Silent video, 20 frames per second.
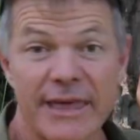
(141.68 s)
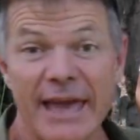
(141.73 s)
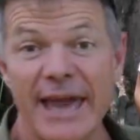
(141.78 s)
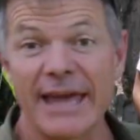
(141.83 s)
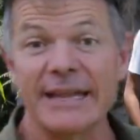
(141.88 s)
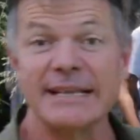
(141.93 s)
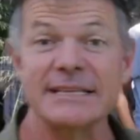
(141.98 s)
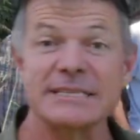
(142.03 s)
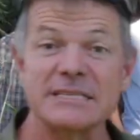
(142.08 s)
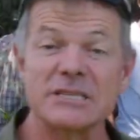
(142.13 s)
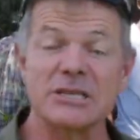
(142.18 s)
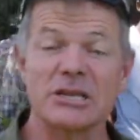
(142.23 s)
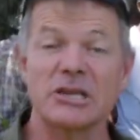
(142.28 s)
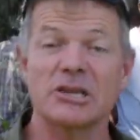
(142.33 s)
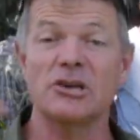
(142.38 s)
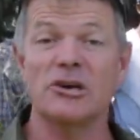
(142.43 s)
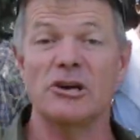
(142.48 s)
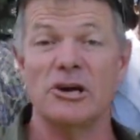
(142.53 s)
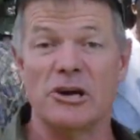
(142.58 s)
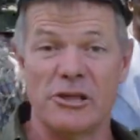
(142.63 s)
that is the
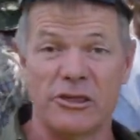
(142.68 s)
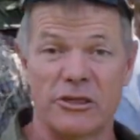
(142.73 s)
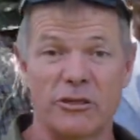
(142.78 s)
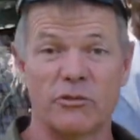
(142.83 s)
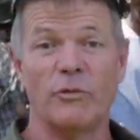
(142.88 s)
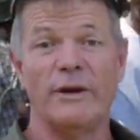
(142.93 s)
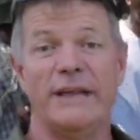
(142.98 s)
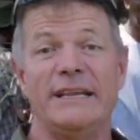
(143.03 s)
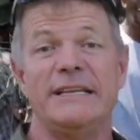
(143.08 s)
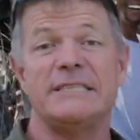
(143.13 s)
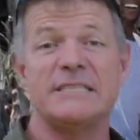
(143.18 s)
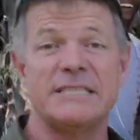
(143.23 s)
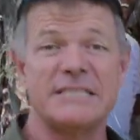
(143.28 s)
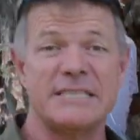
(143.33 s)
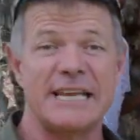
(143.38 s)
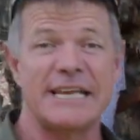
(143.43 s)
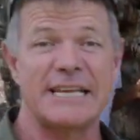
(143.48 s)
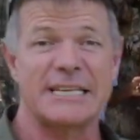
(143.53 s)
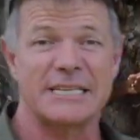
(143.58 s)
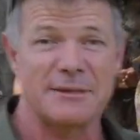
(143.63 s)
girth,
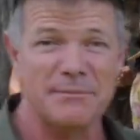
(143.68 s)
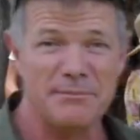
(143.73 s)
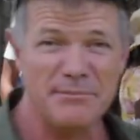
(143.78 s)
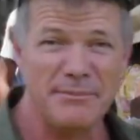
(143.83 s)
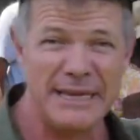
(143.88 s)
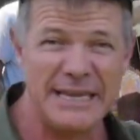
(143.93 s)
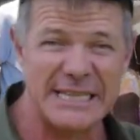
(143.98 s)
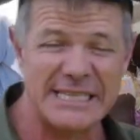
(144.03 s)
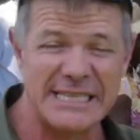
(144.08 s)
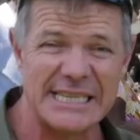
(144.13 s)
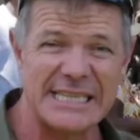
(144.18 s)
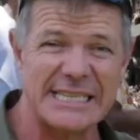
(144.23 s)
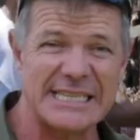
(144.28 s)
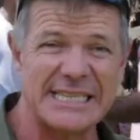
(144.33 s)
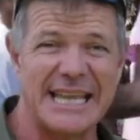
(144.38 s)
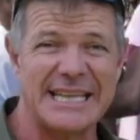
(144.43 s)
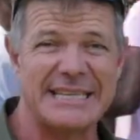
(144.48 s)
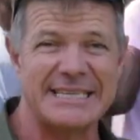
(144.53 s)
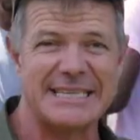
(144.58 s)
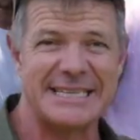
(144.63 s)
26 meters
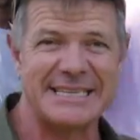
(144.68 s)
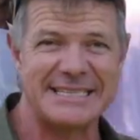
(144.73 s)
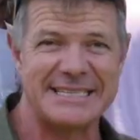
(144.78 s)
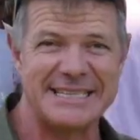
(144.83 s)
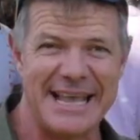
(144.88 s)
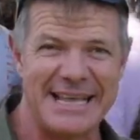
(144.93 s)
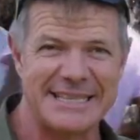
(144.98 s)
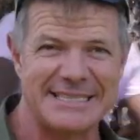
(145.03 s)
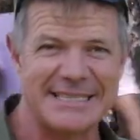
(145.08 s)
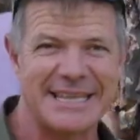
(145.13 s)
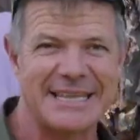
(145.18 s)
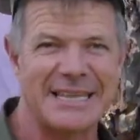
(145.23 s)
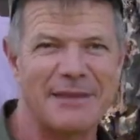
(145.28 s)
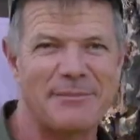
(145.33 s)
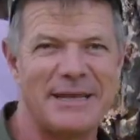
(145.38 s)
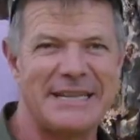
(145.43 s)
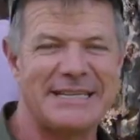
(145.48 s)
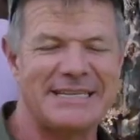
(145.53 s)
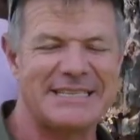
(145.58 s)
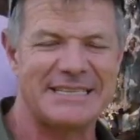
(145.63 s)
and 68
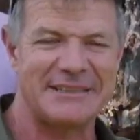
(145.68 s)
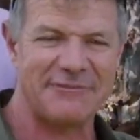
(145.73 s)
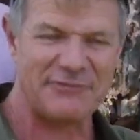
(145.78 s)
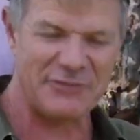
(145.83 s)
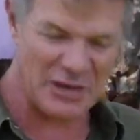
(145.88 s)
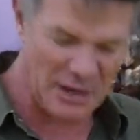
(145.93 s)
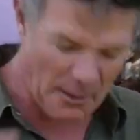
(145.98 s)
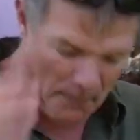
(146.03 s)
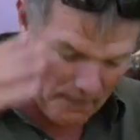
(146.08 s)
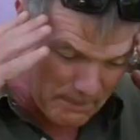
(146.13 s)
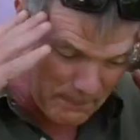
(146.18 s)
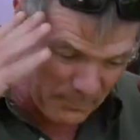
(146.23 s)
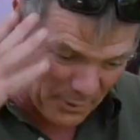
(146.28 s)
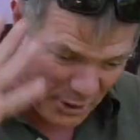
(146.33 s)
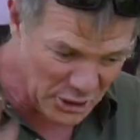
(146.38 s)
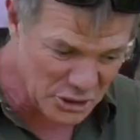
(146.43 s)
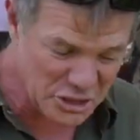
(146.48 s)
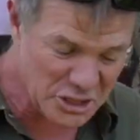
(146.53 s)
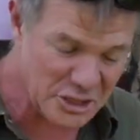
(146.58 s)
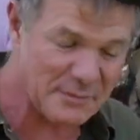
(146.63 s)
centimeters. If you can
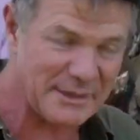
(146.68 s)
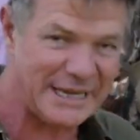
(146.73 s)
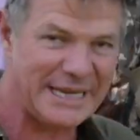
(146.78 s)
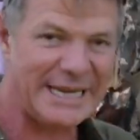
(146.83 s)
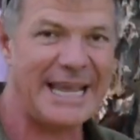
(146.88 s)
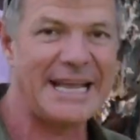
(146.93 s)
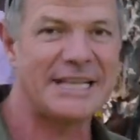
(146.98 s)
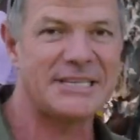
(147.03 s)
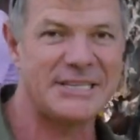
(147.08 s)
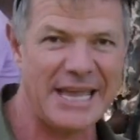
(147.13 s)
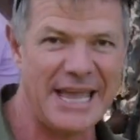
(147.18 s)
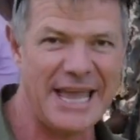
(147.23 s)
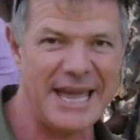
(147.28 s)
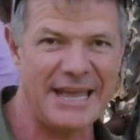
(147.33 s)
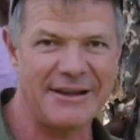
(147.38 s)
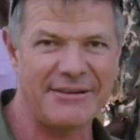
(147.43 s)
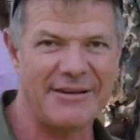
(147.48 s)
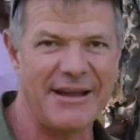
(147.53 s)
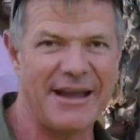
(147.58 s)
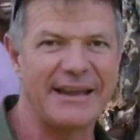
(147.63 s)
possibly get your
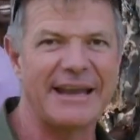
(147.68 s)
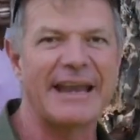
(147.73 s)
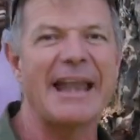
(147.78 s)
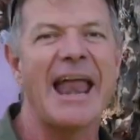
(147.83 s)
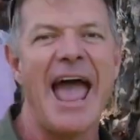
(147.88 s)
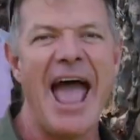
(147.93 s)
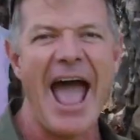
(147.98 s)
head around it,